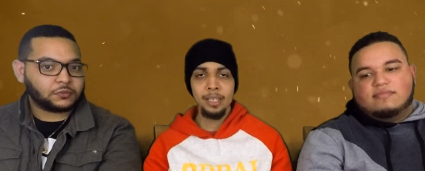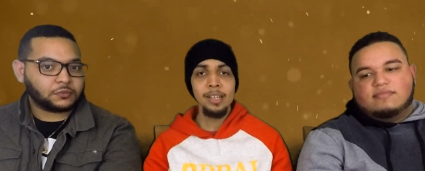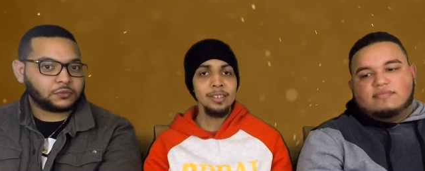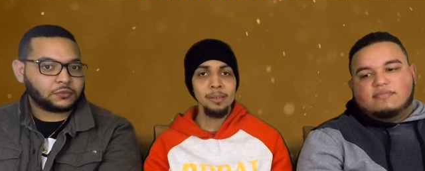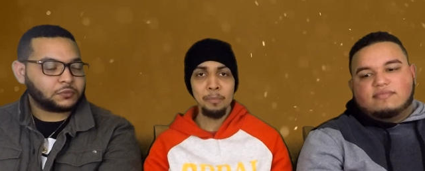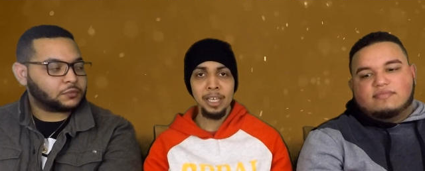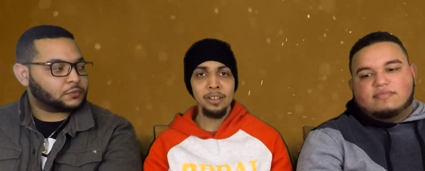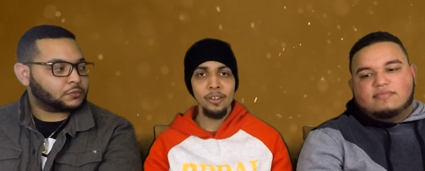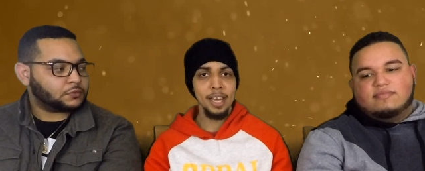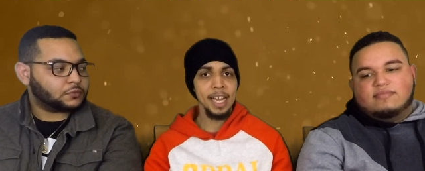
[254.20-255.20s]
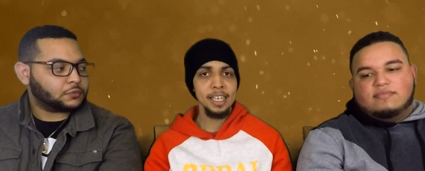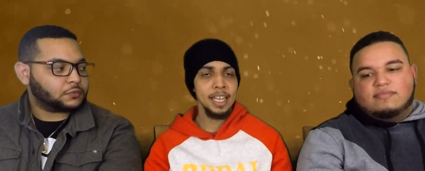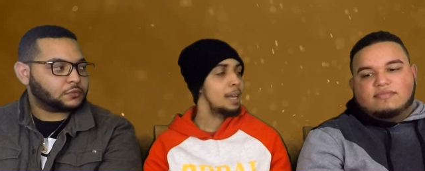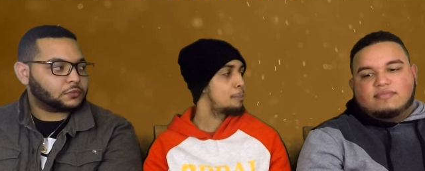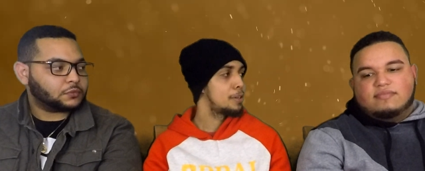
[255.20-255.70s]
Speaker 1: doesn't mean you hate
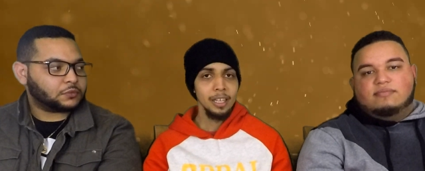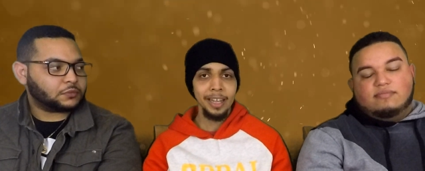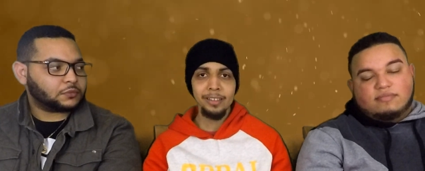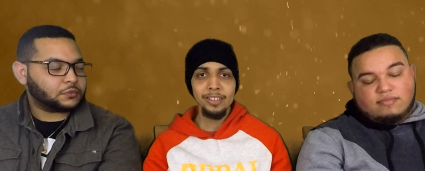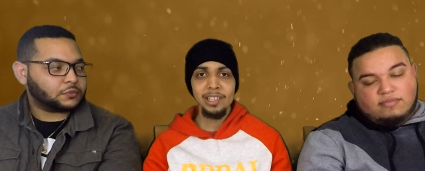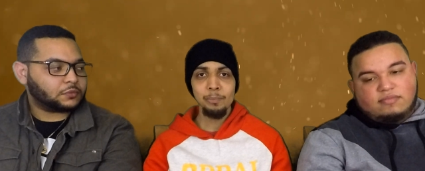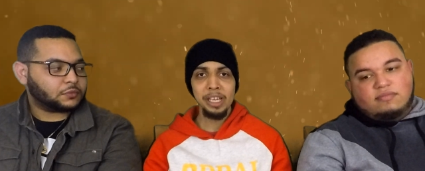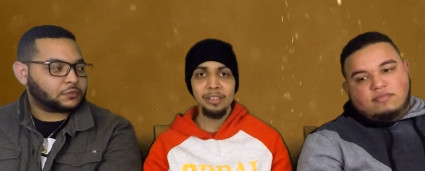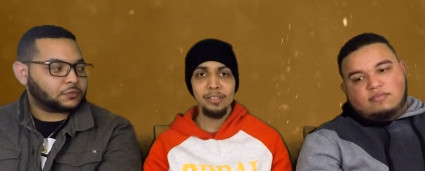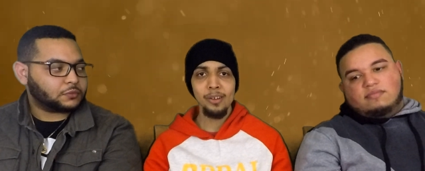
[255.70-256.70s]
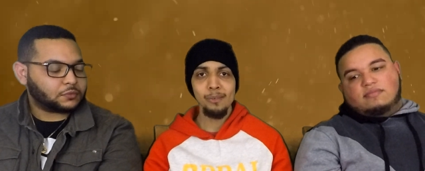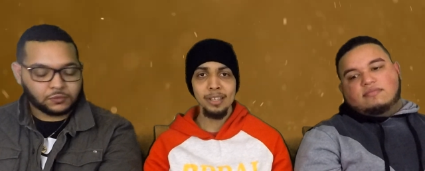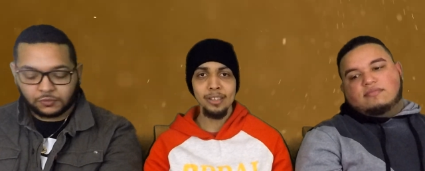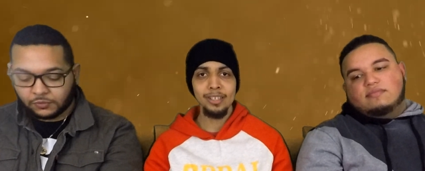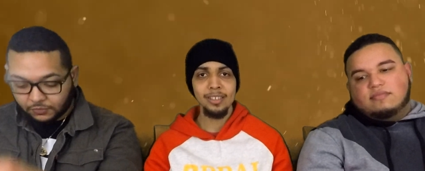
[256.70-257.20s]
gay people. It just means you don't
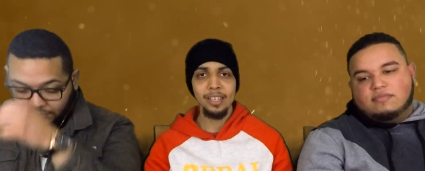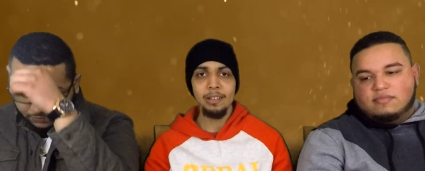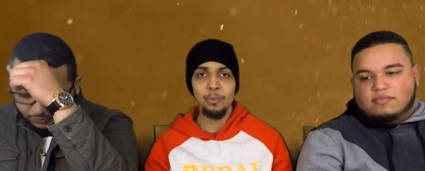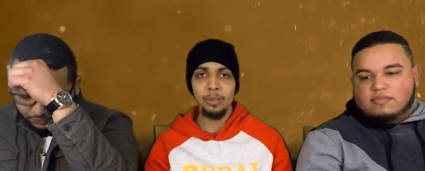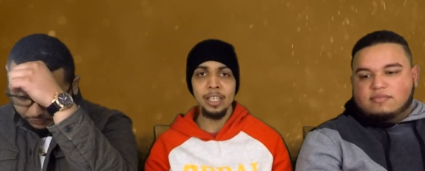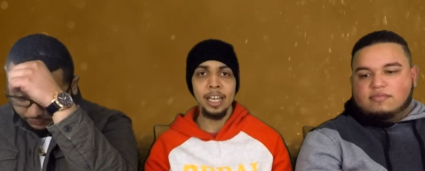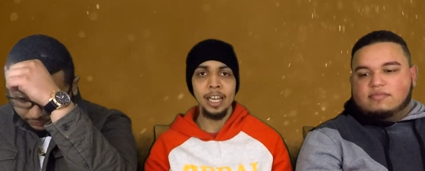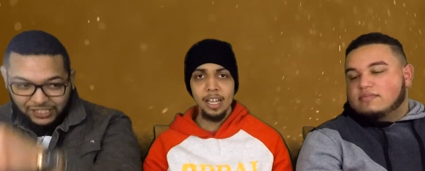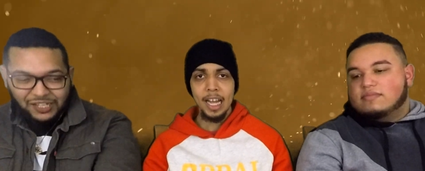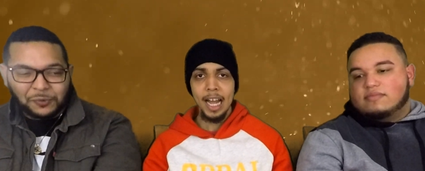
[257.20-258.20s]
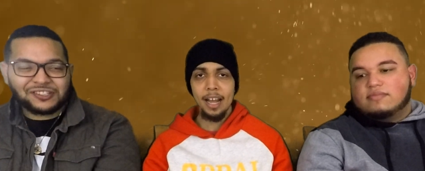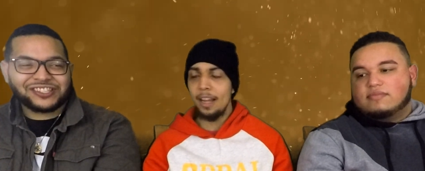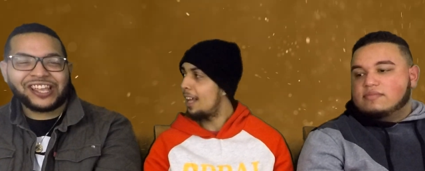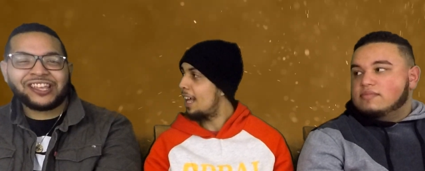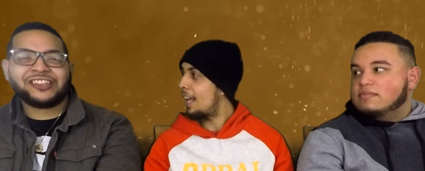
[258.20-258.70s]
want your son to be gay. It was
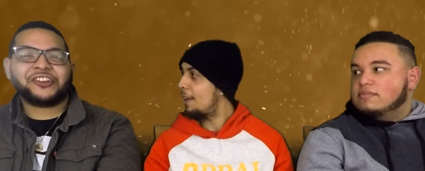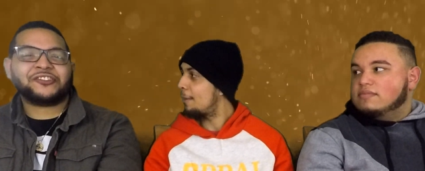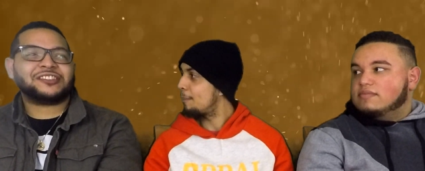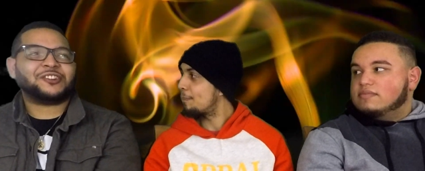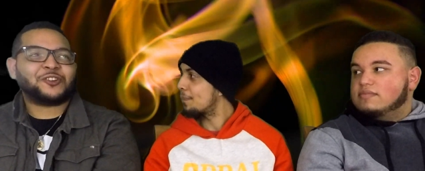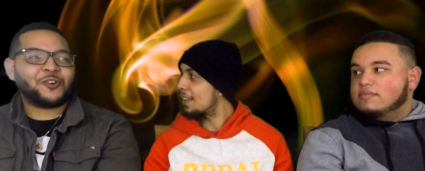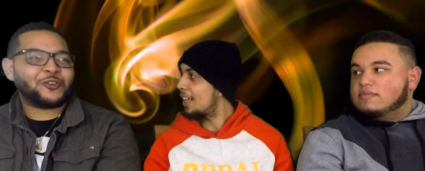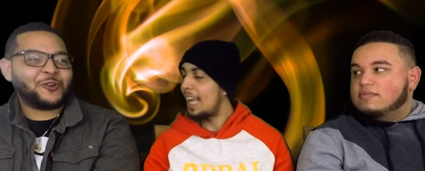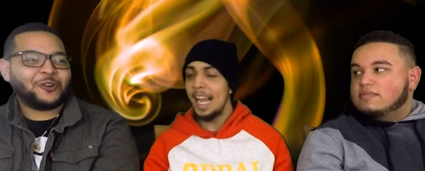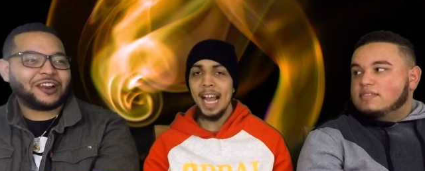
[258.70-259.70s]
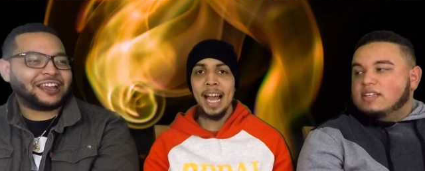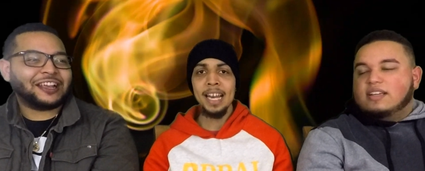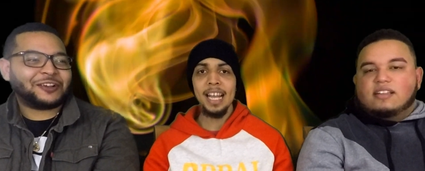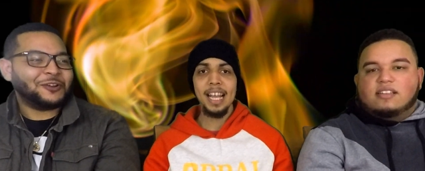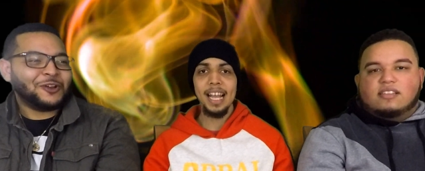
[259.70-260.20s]
ten years ago though, like
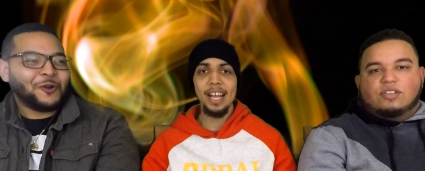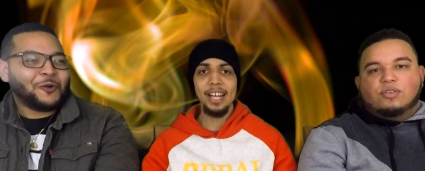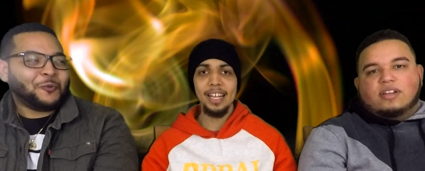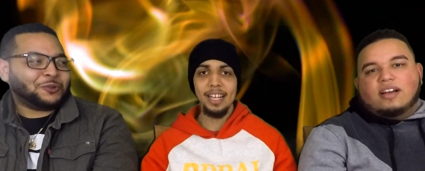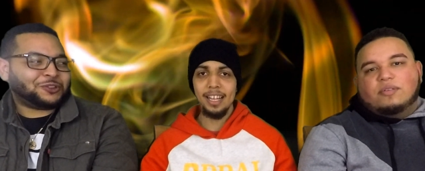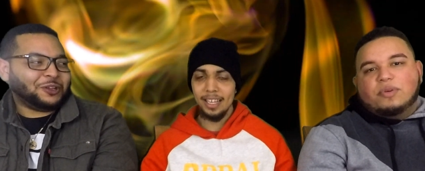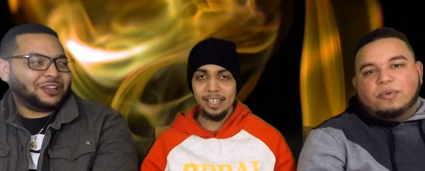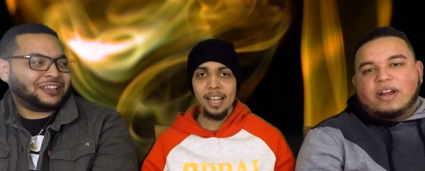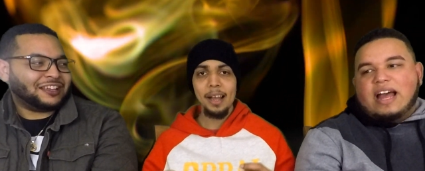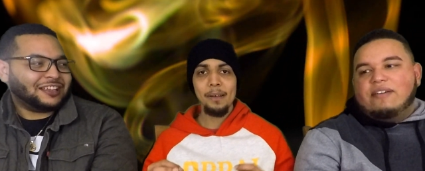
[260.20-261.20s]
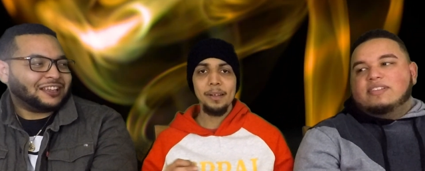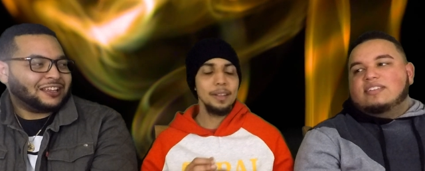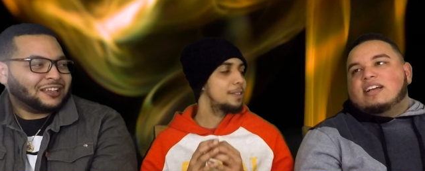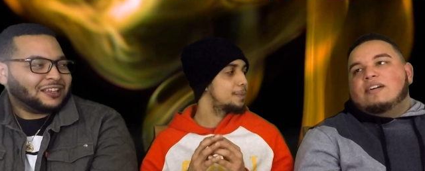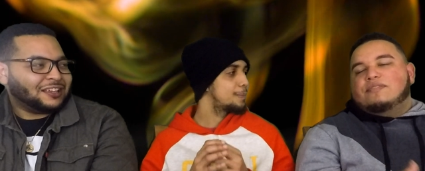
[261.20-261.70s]
and,
Speaker 2: dude, uh, we were having
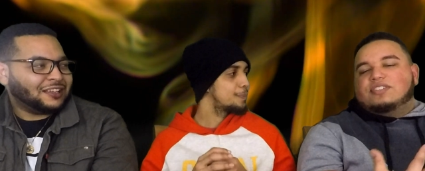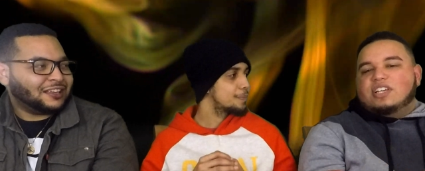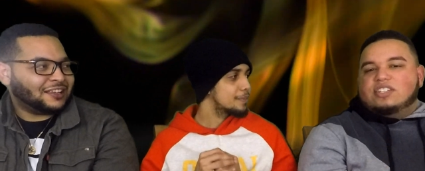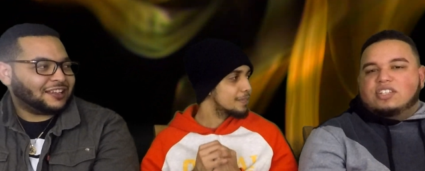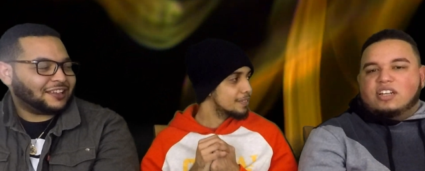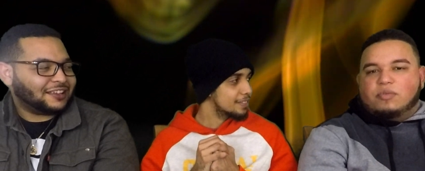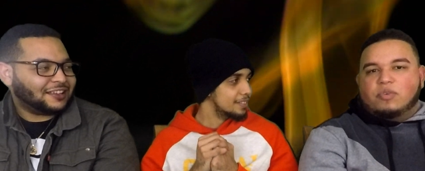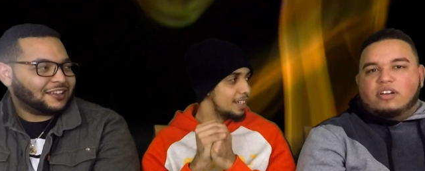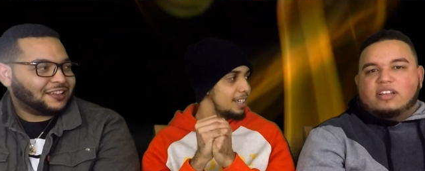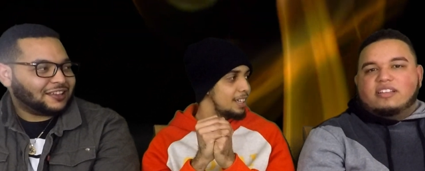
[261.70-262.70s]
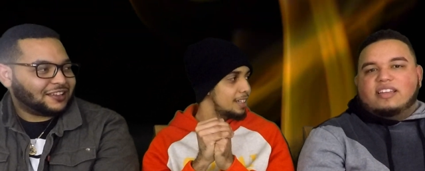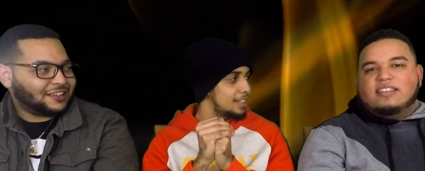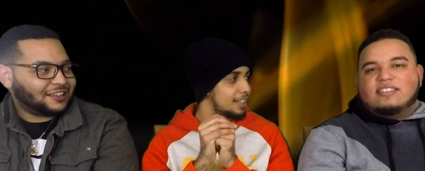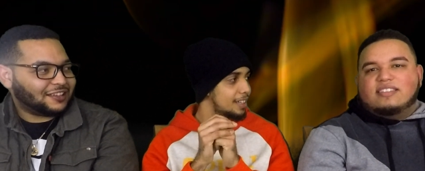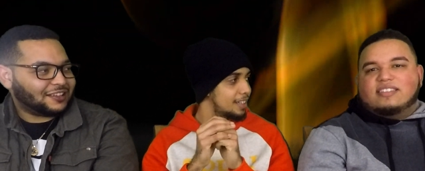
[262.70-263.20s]
this conversation at work. It,
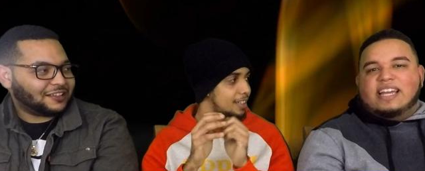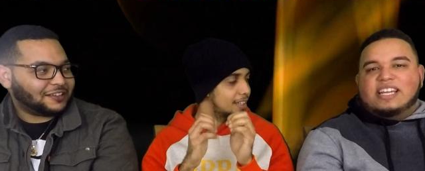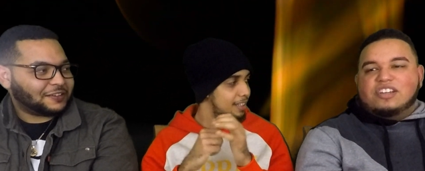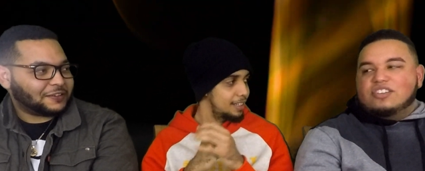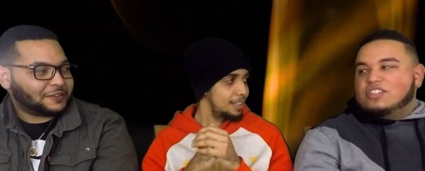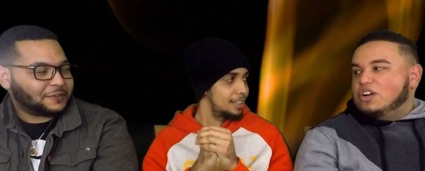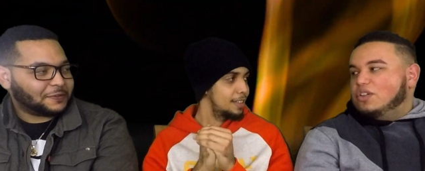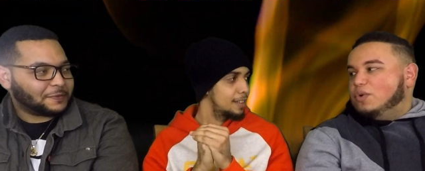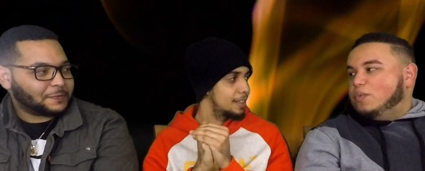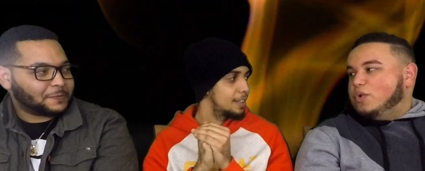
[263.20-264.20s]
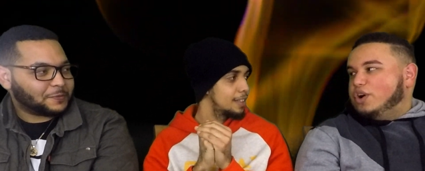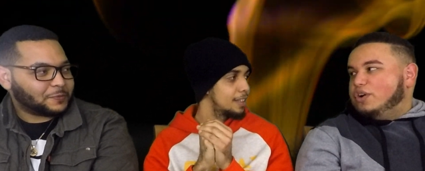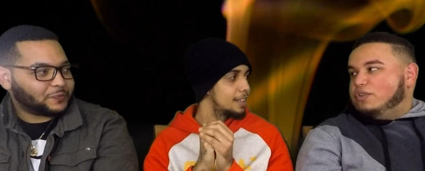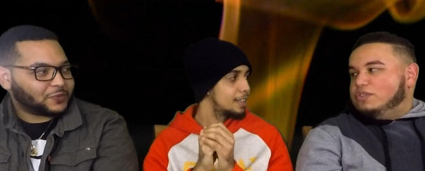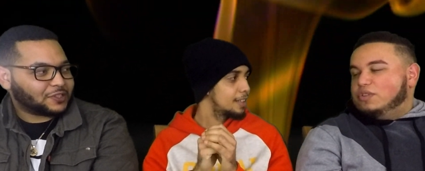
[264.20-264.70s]
it's ten years ago. The
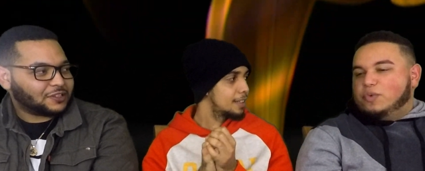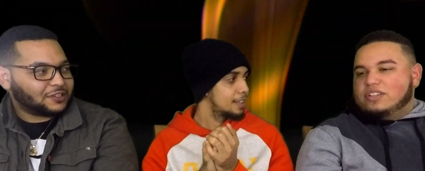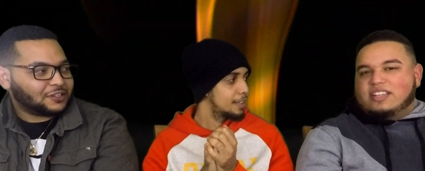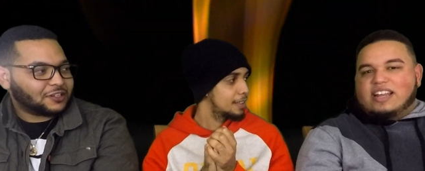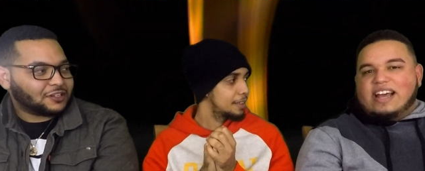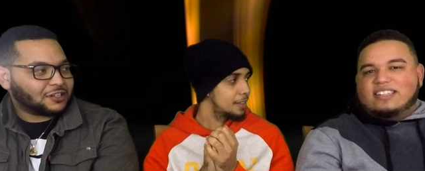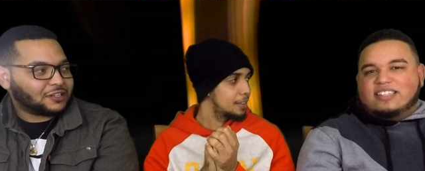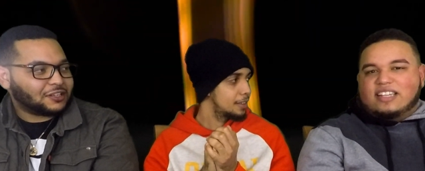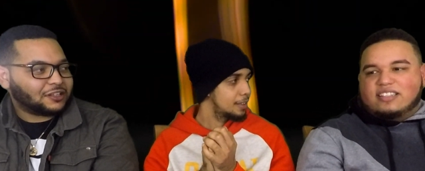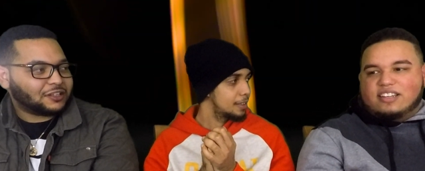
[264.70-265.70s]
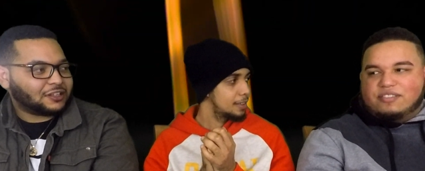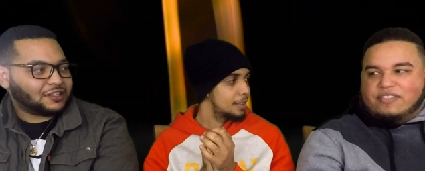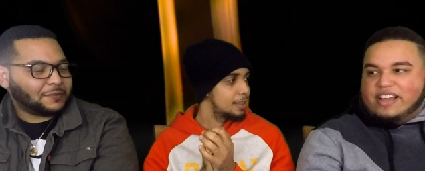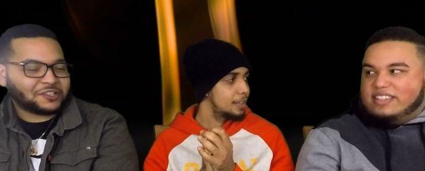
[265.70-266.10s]
world wasn't as sensitive as